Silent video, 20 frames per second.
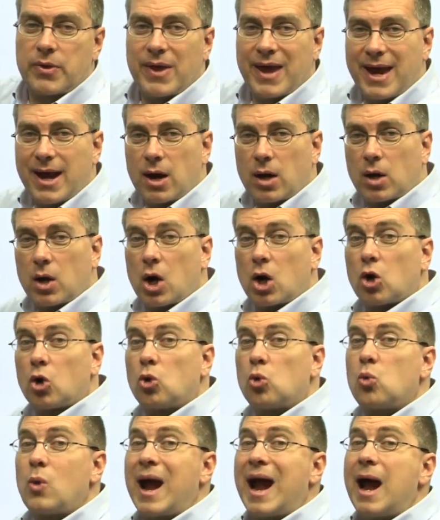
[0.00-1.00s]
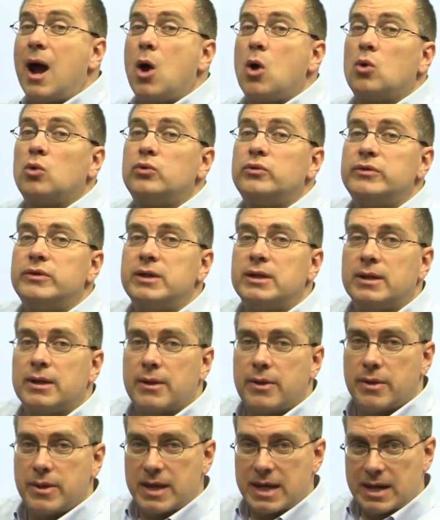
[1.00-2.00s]
They are around
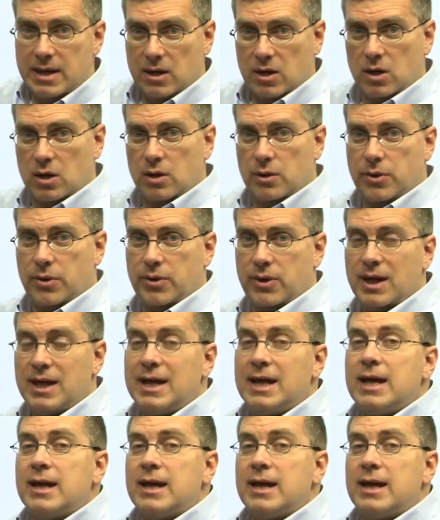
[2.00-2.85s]
the earth.